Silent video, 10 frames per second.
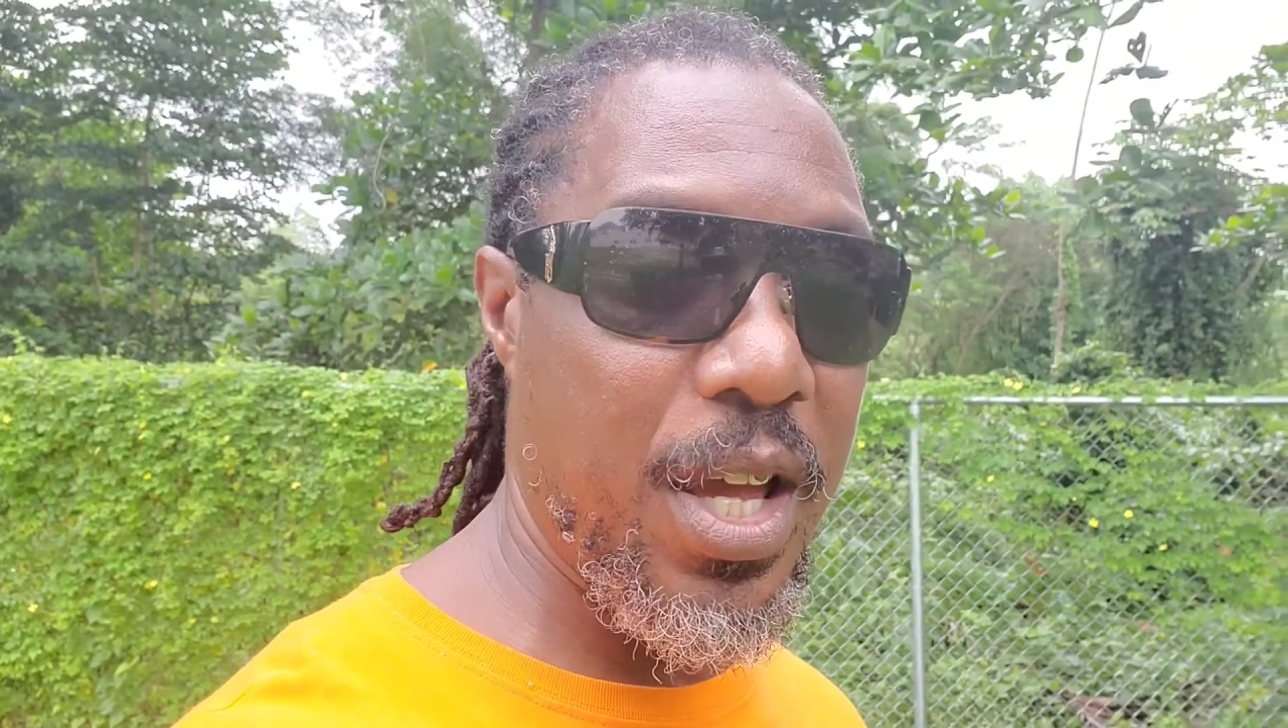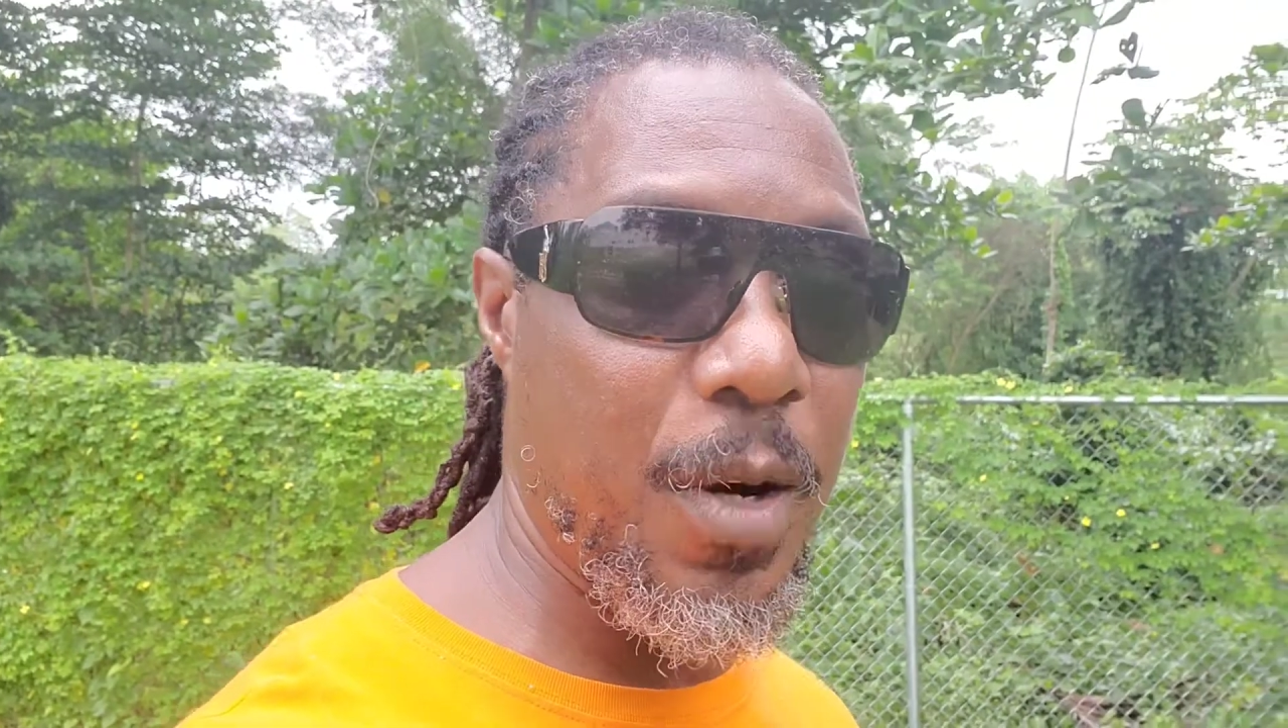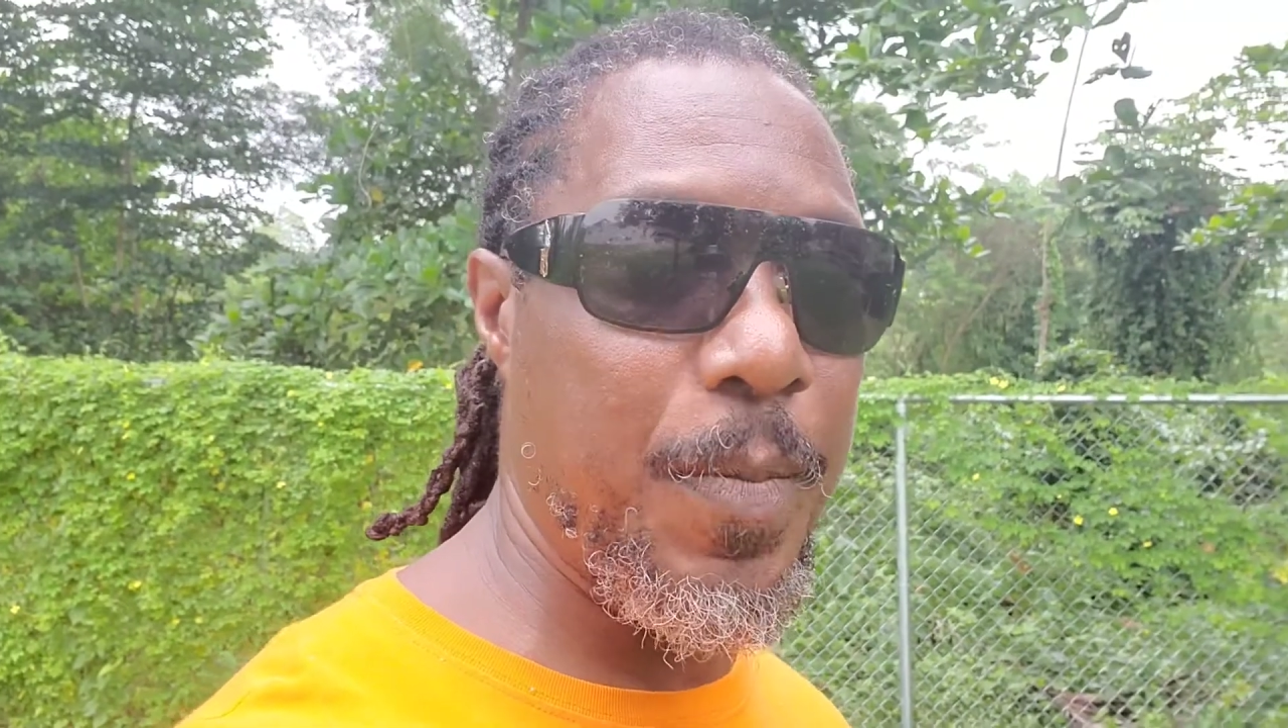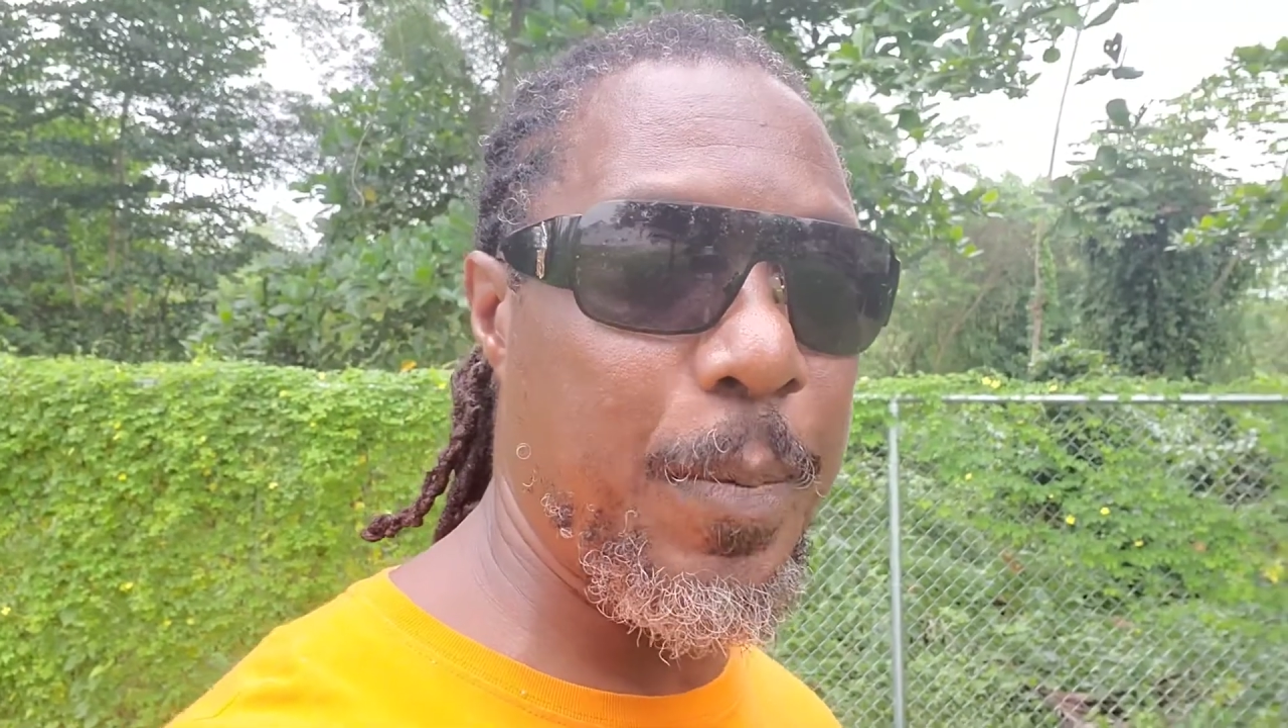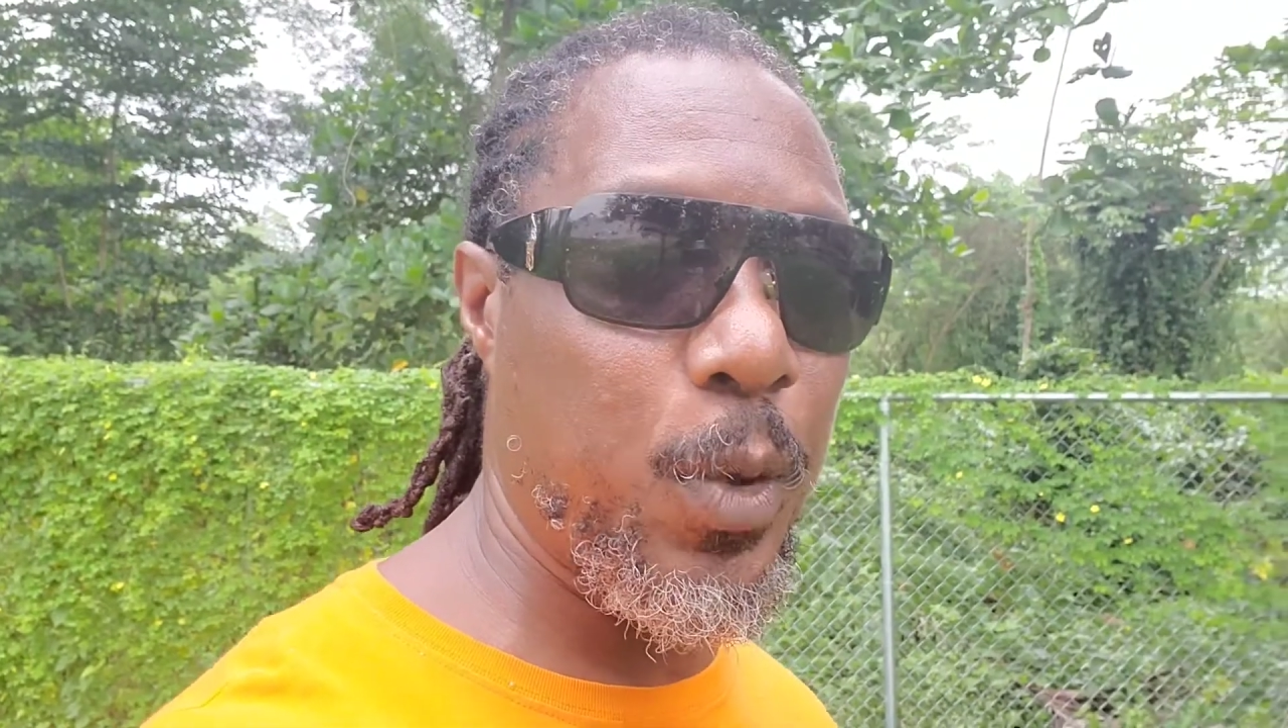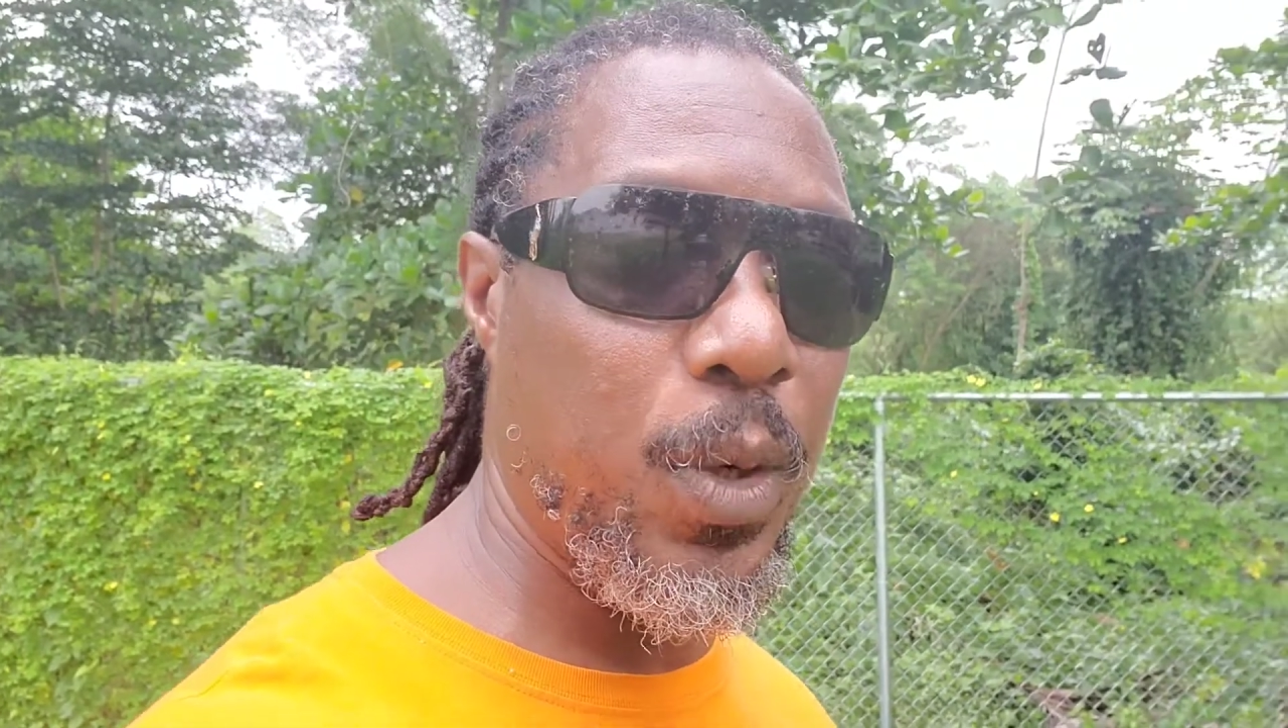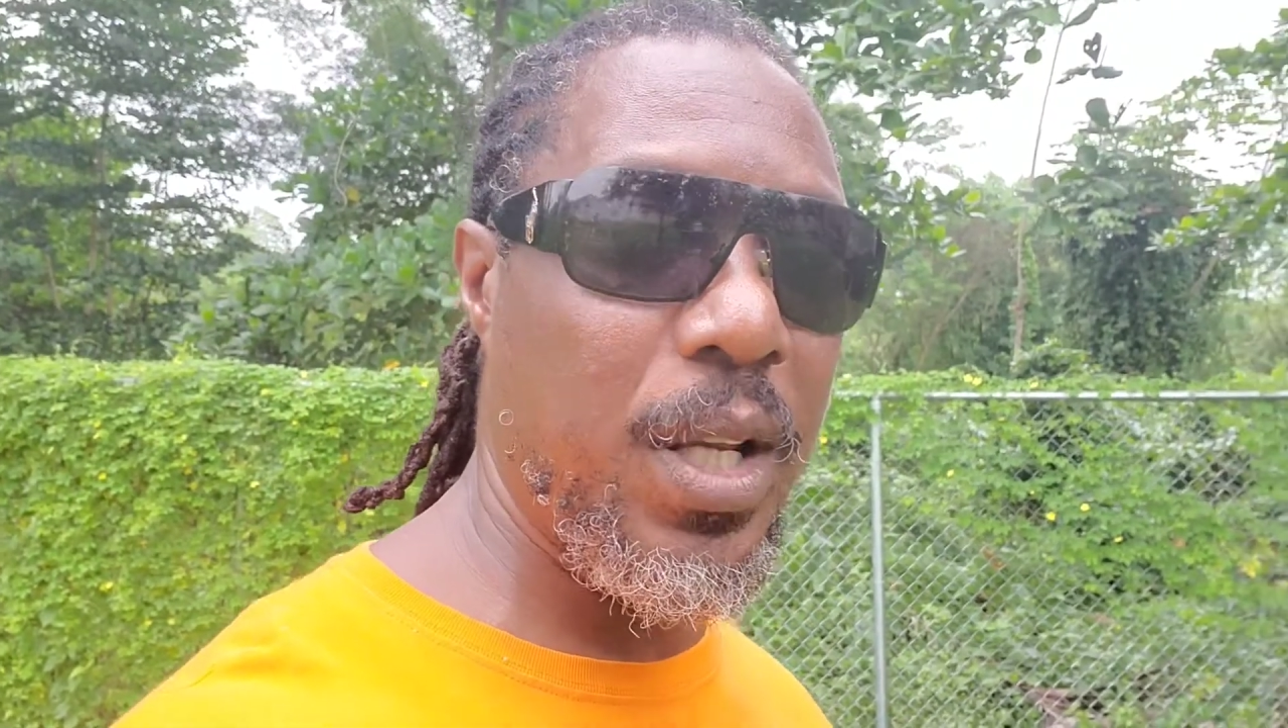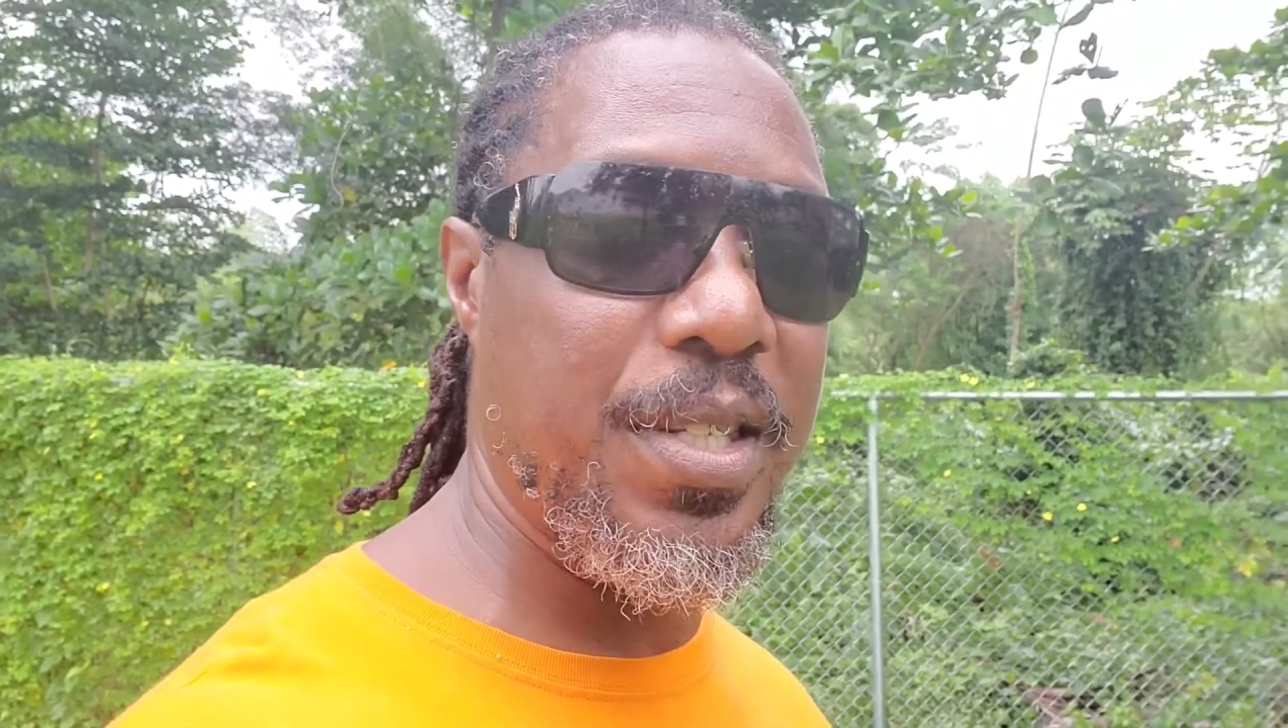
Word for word: young people who are